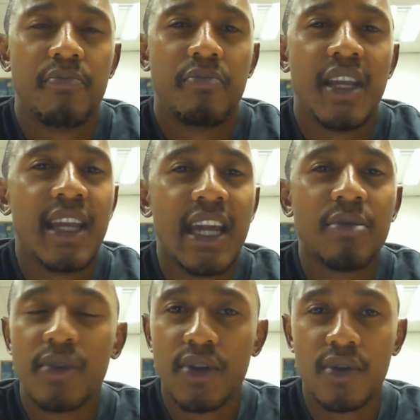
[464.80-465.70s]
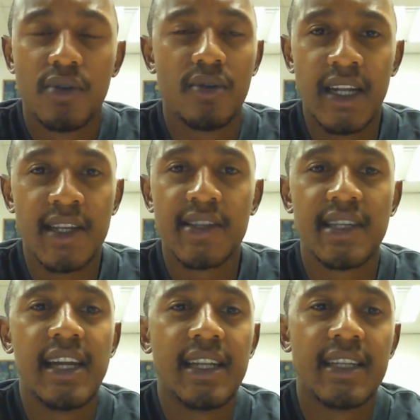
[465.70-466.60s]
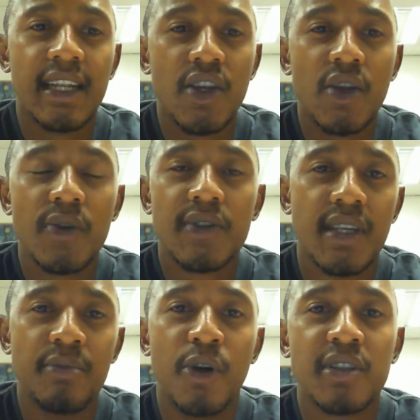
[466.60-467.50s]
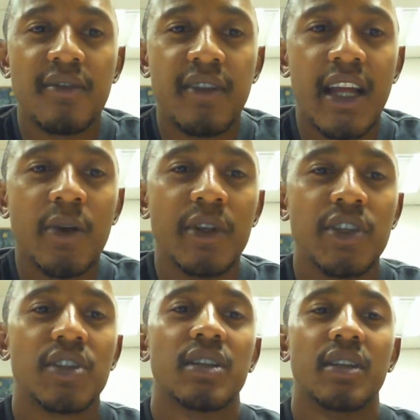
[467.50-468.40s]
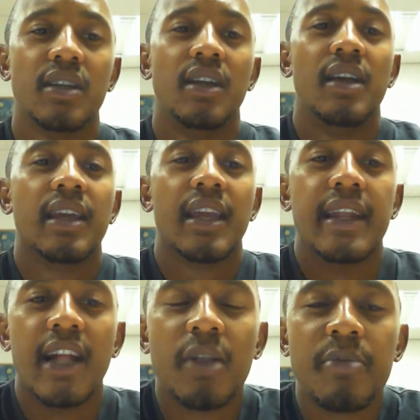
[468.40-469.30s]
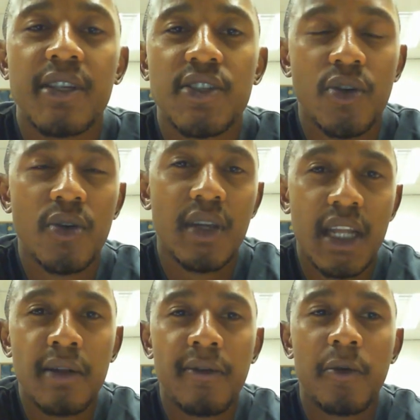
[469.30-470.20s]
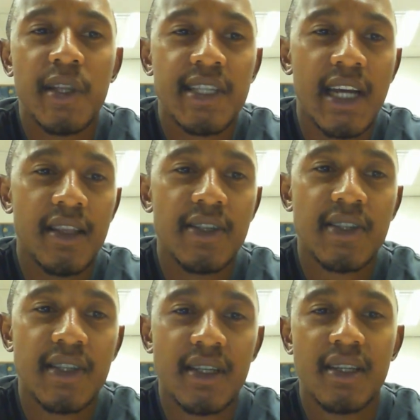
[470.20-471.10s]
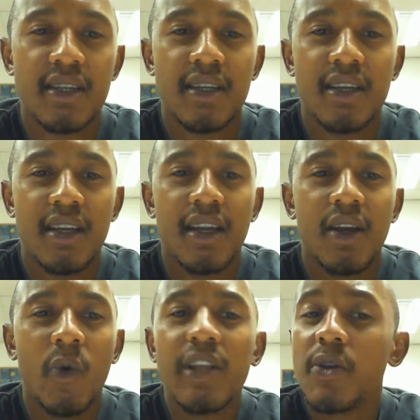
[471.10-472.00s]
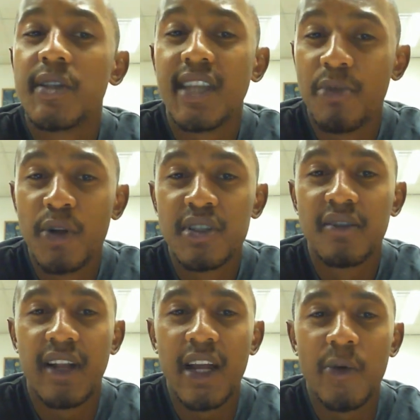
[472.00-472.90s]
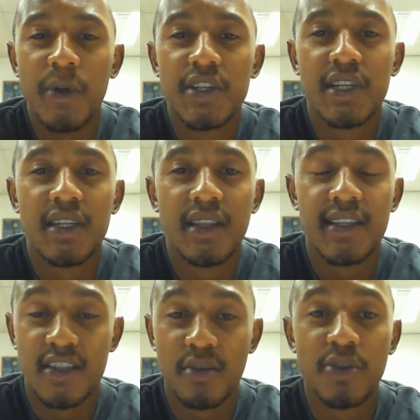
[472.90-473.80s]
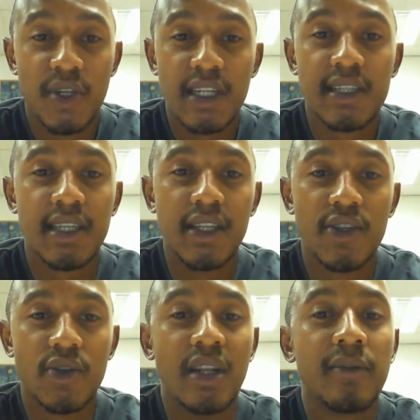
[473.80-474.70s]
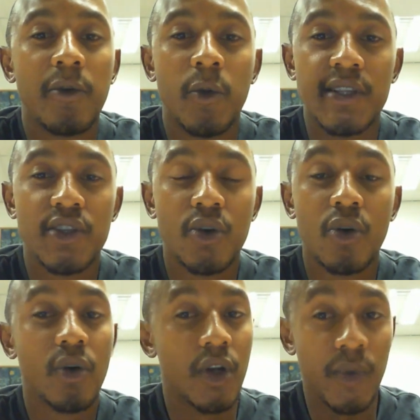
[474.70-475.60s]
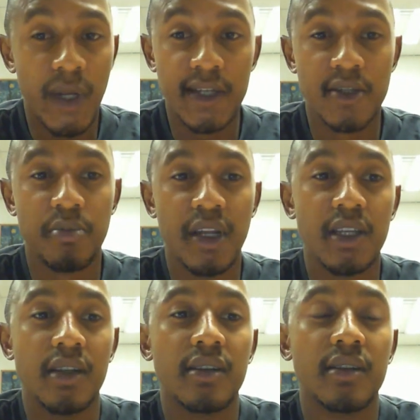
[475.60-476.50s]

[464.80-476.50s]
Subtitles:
being able to understand and use emotive language can help us to influence others. When using emotive language, there's an opportunity to influence your reader's opinion.